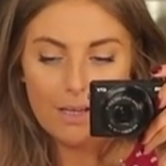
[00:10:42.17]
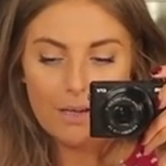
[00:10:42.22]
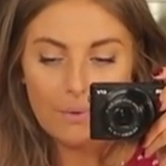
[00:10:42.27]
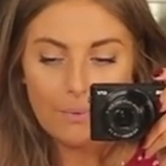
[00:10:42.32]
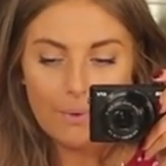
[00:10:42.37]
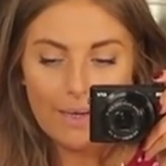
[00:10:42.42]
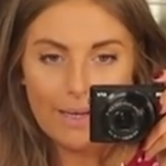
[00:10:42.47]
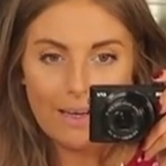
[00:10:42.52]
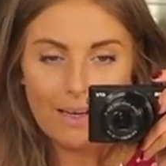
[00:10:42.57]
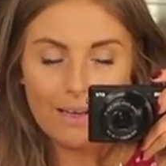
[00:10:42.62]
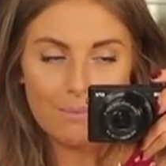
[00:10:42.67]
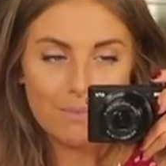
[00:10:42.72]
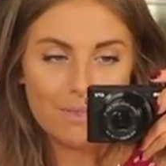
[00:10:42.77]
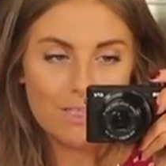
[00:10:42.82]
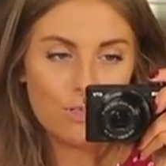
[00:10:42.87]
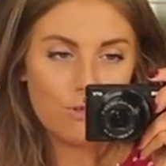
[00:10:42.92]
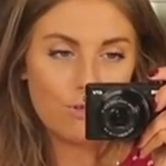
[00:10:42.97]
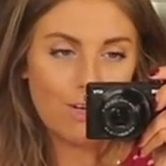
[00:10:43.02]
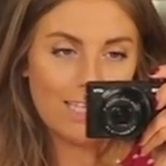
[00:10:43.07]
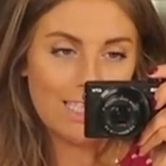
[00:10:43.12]
when it comes
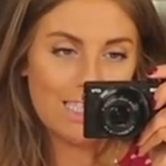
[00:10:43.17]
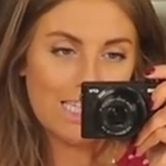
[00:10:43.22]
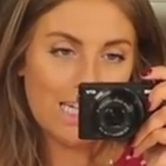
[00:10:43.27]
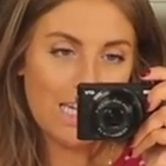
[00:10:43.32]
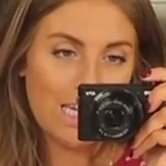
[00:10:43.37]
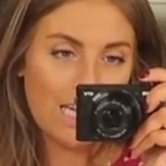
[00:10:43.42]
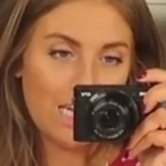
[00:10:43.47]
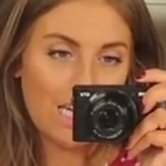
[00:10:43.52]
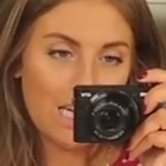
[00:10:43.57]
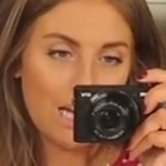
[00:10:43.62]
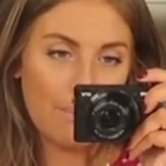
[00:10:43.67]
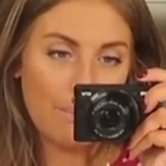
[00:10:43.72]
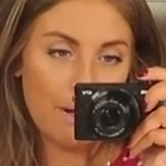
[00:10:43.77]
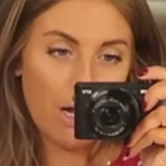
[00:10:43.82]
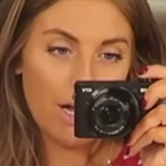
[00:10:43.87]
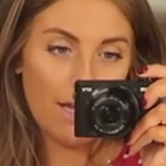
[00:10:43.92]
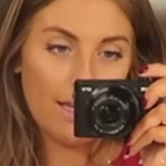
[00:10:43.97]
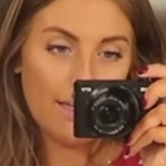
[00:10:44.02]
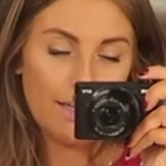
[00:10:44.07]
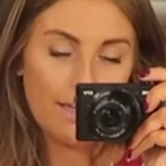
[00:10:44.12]
to renting a
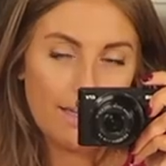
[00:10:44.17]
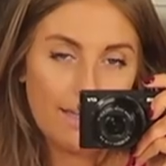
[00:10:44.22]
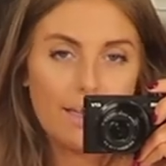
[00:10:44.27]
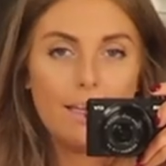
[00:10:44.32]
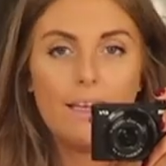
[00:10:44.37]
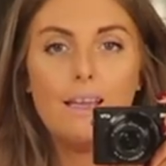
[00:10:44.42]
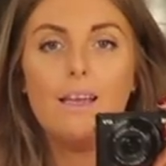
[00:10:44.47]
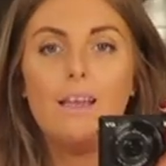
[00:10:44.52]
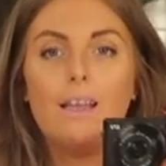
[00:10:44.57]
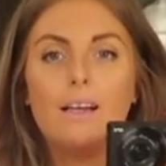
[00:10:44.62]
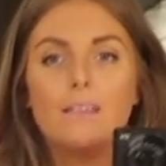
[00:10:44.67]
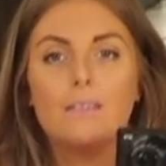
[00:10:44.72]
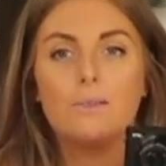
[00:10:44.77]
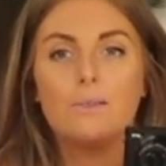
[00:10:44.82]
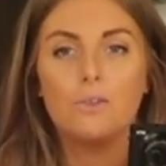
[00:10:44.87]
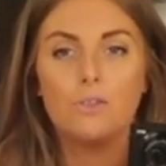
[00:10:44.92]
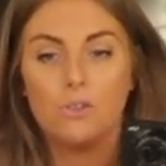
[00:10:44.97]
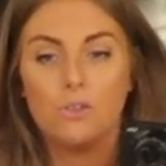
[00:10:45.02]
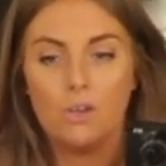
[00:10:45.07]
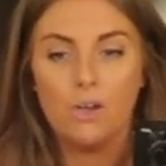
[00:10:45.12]
bike. Because
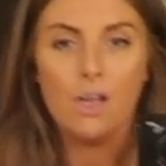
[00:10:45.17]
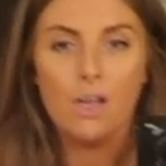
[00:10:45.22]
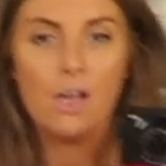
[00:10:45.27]
I'm not sure.